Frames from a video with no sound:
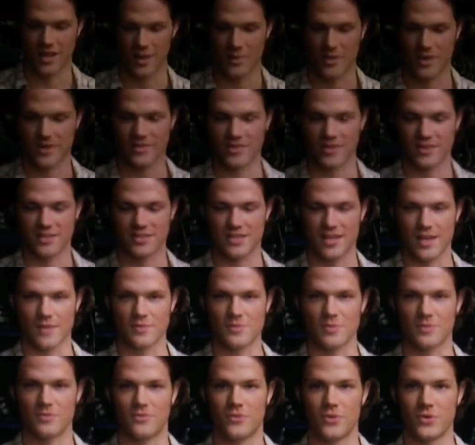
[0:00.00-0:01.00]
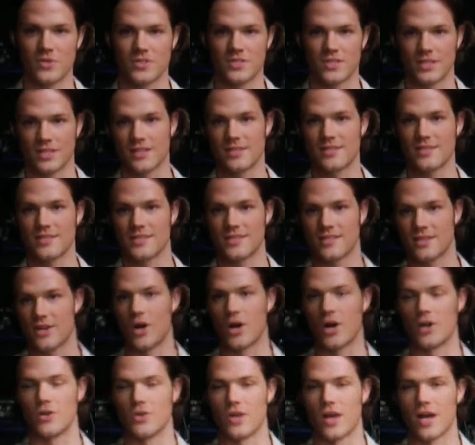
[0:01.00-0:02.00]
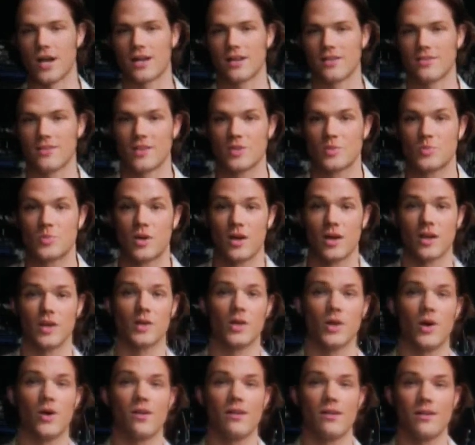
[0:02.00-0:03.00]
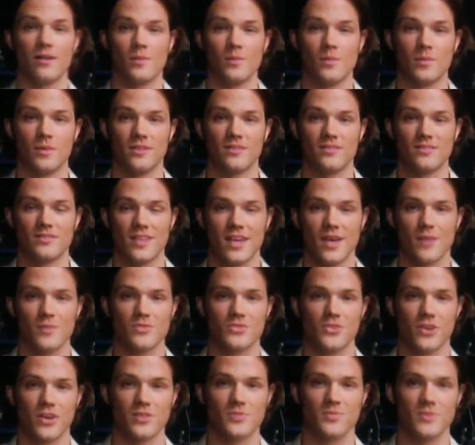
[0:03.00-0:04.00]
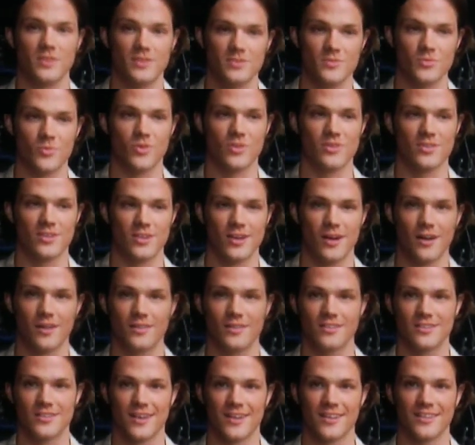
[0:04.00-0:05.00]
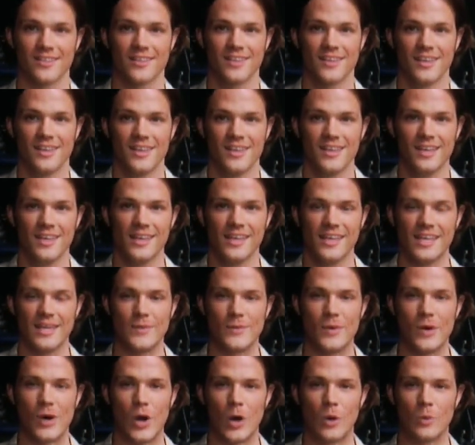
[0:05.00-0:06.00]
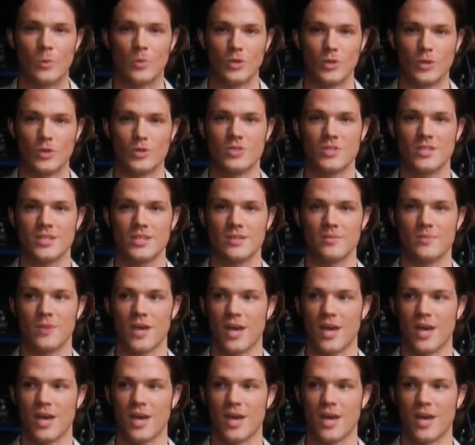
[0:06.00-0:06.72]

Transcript: I mean, I think Sam's been forced to listen to hard rock, and it's probably grown on him, but Sam strikes me as more the college kind of emo, bluesy,